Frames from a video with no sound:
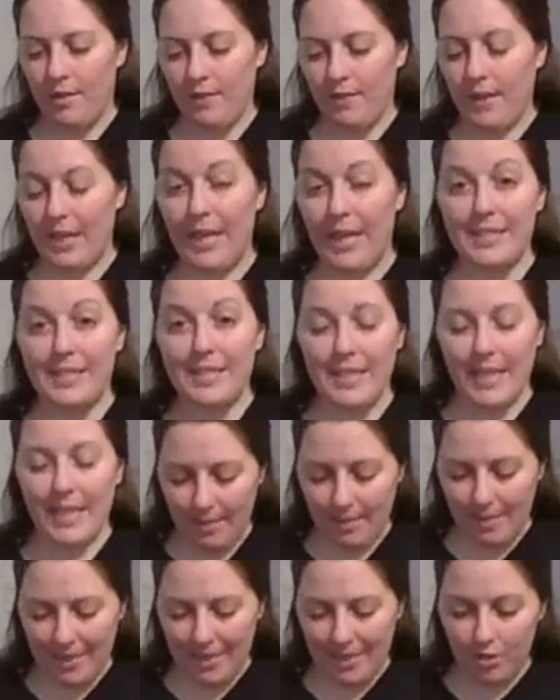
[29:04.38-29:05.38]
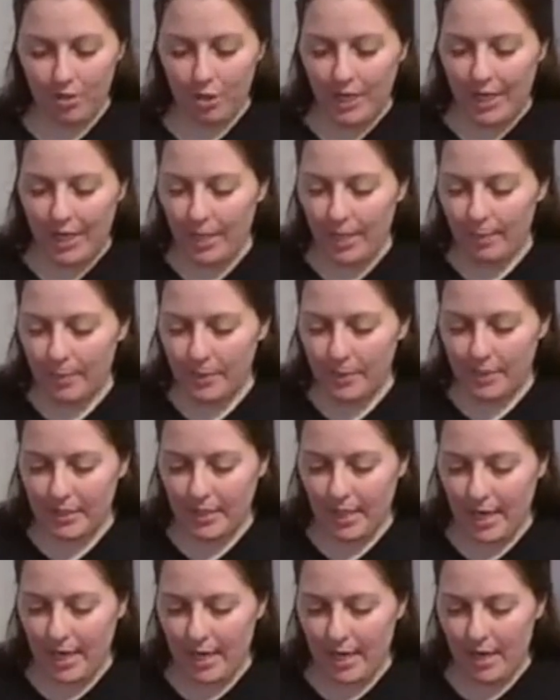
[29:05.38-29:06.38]
kids get to make the shapes
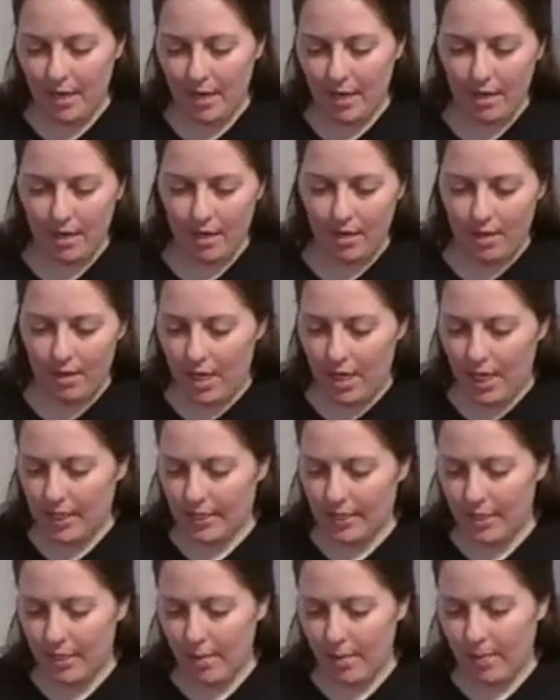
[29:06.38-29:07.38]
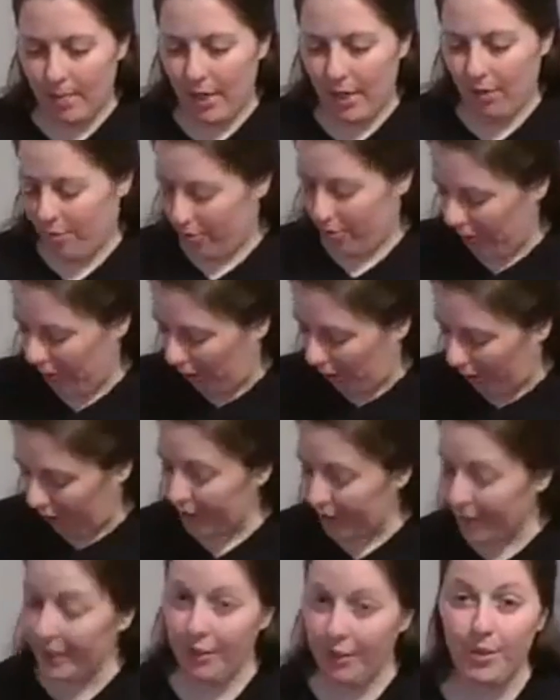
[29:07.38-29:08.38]
and as the parent or
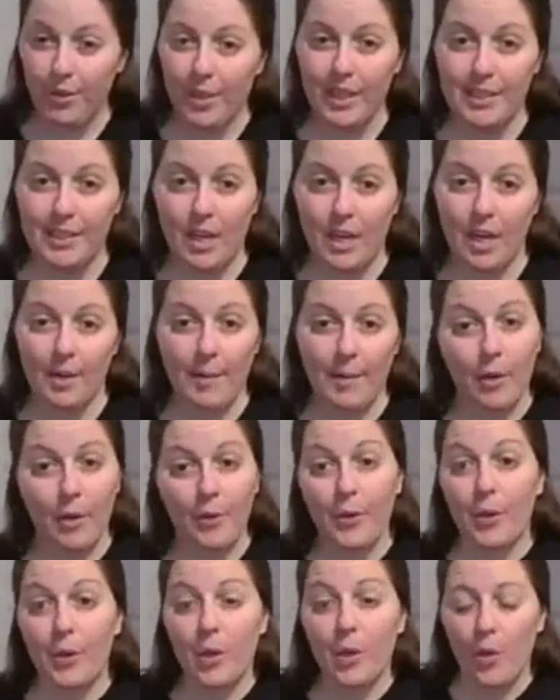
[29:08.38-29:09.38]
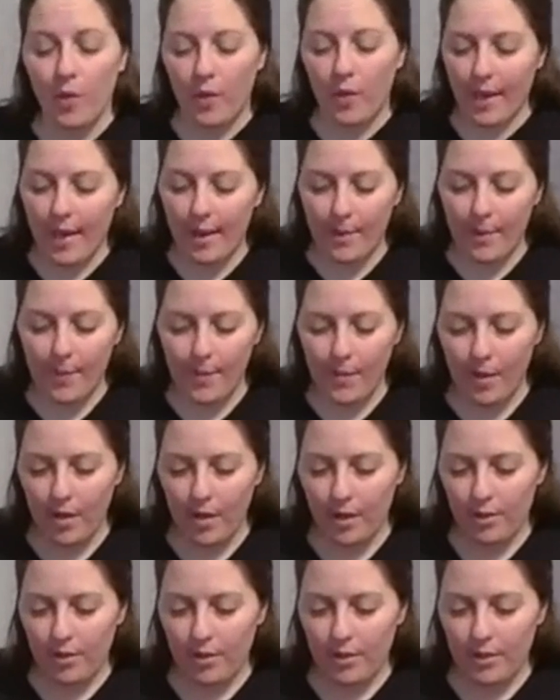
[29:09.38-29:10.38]
guardian, you guys cut them out and glue them.
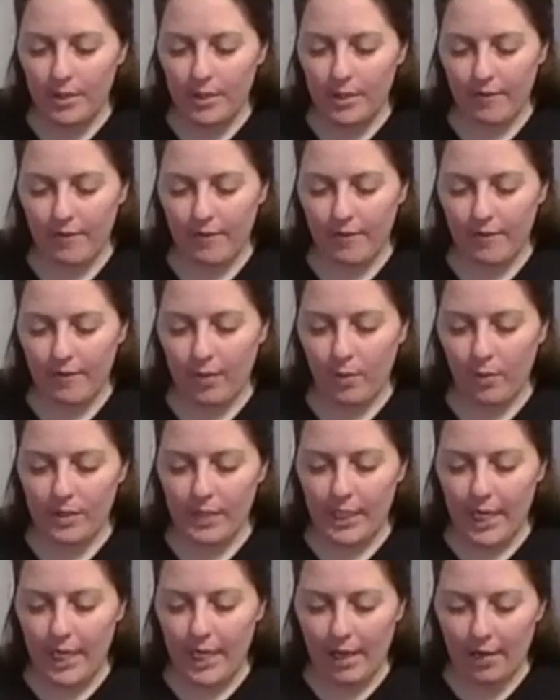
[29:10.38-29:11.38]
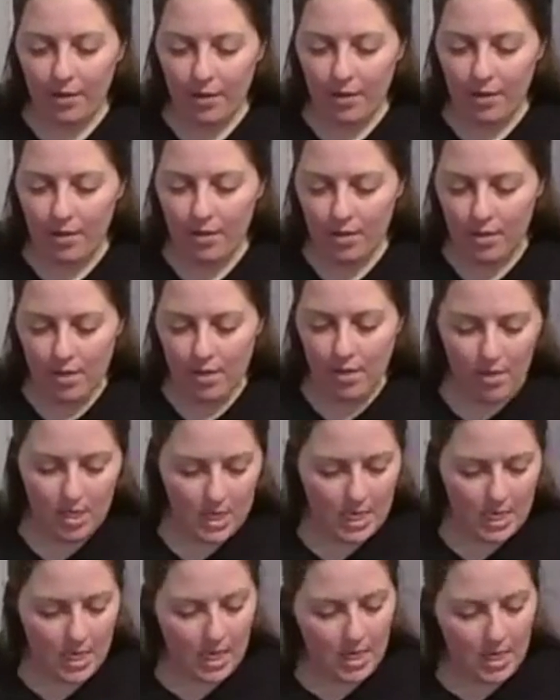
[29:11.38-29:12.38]
Definitely work together.
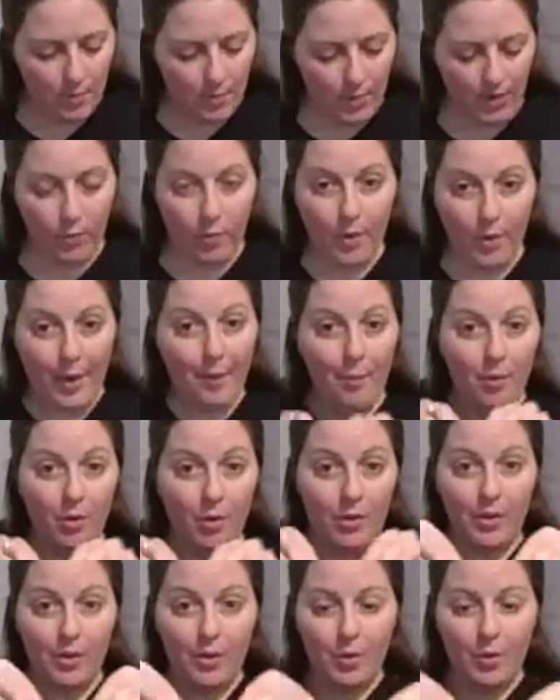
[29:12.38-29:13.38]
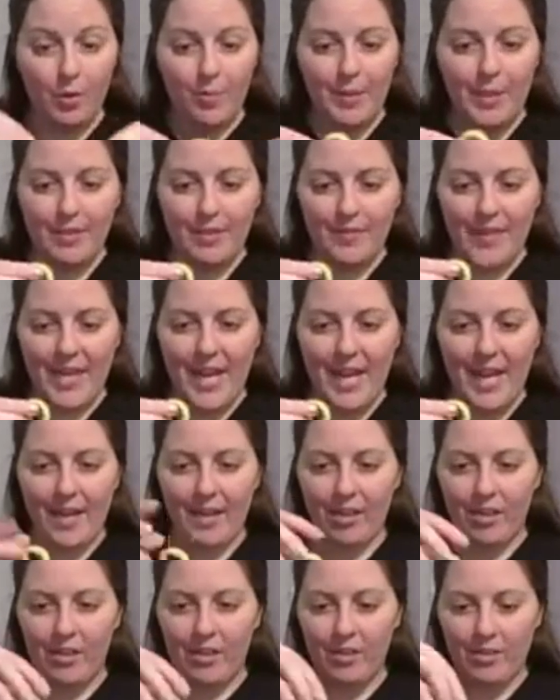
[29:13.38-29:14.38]
We have one more little piece of
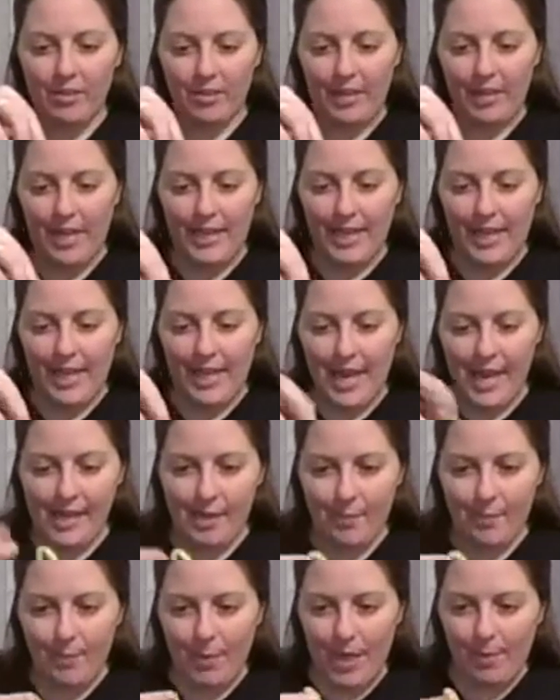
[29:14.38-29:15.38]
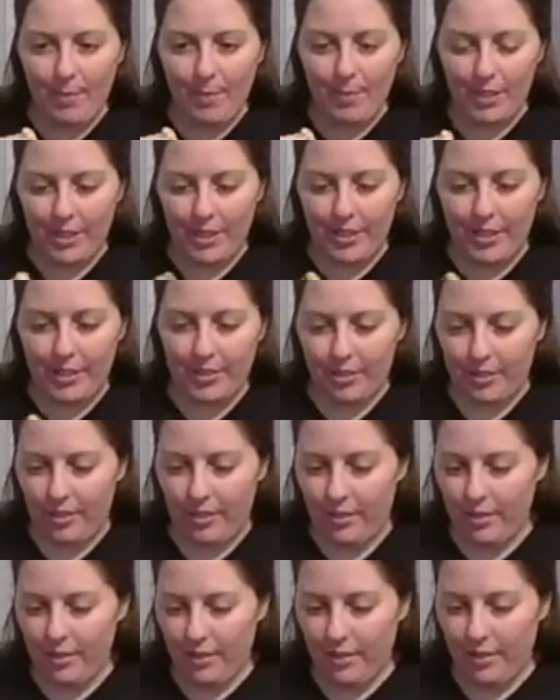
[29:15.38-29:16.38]
hair, aka a pipe cleaner,
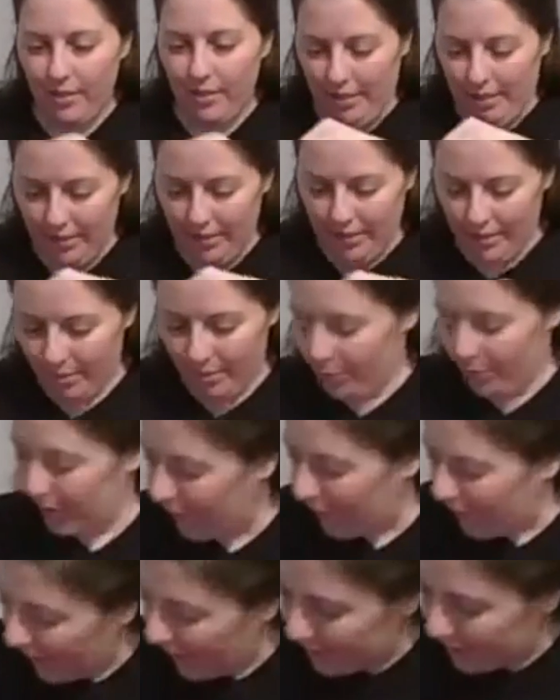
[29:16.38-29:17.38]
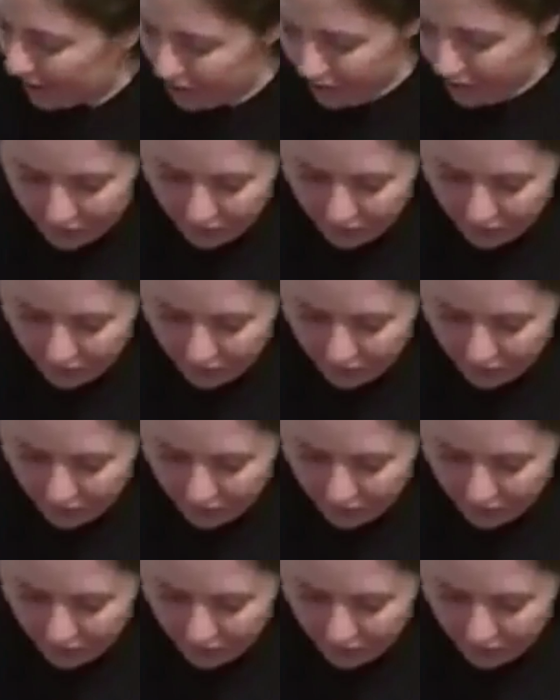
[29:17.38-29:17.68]
to put on the edge of our